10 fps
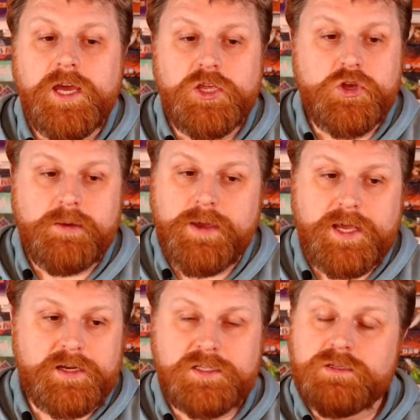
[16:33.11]
You can
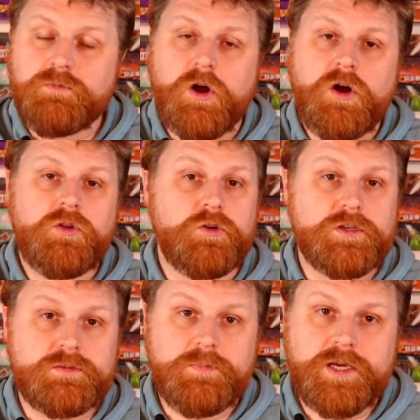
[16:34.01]
make it as small or
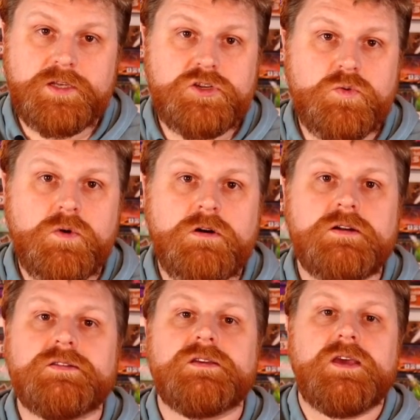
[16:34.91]
as big as you
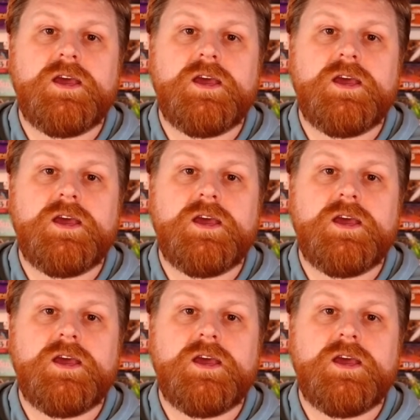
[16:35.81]
want.